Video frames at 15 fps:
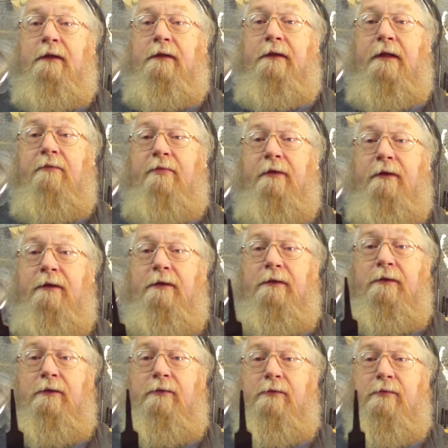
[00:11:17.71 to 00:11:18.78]
never
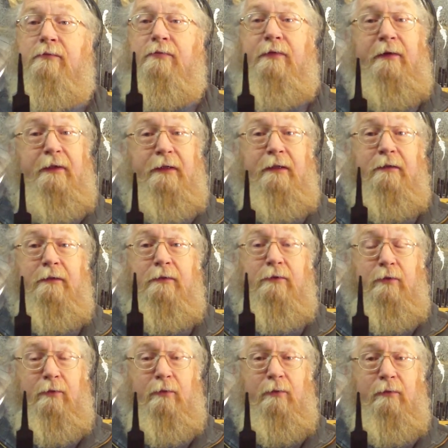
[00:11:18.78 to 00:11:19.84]
use a file
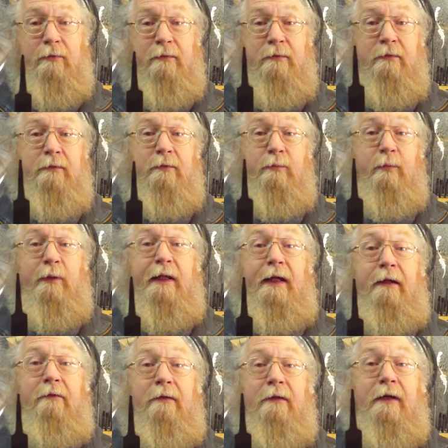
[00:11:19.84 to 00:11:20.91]
at all
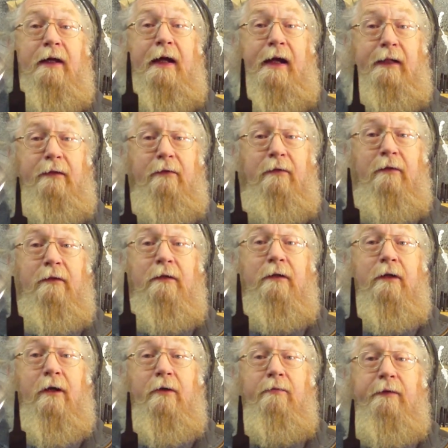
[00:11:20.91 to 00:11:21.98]
without a handle
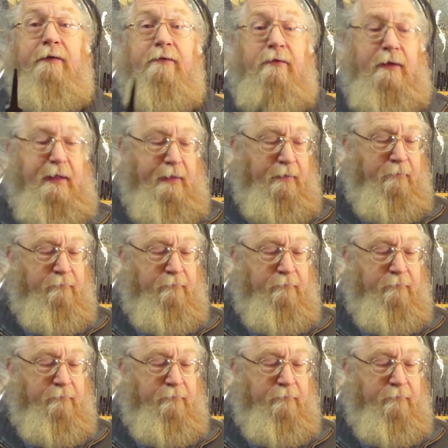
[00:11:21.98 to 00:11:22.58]
over the tang.